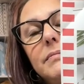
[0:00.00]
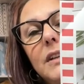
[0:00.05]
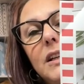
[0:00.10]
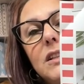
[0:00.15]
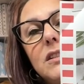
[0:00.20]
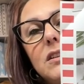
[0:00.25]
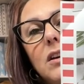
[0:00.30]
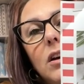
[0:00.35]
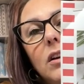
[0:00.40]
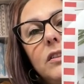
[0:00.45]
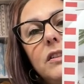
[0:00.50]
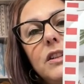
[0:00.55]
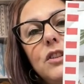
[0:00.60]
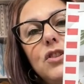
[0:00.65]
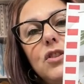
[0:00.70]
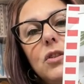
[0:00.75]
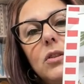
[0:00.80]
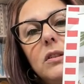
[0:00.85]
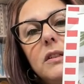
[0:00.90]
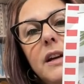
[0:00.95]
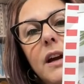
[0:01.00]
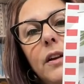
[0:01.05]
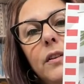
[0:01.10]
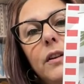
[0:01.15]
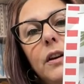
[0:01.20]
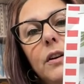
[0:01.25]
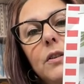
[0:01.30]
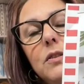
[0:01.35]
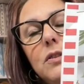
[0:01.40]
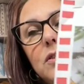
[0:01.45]
It's all digital
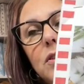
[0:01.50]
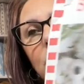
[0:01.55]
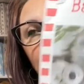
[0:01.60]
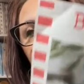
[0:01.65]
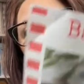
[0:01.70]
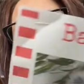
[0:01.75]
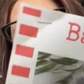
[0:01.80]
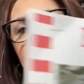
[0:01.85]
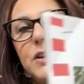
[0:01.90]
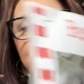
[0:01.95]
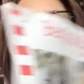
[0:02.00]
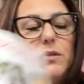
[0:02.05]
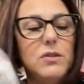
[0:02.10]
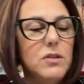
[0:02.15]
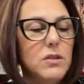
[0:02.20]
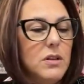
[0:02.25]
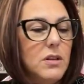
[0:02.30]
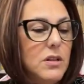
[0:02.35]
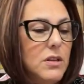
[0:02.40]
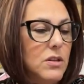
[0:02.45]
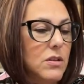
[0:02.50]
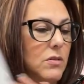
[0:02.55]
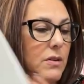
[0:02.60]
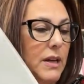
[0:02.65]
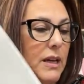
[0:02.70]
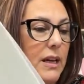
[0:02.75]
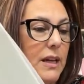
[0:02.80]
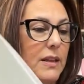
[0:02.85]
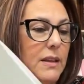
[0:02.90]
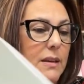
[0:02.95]
download. So if you're interested in
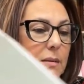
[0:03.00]
doing it,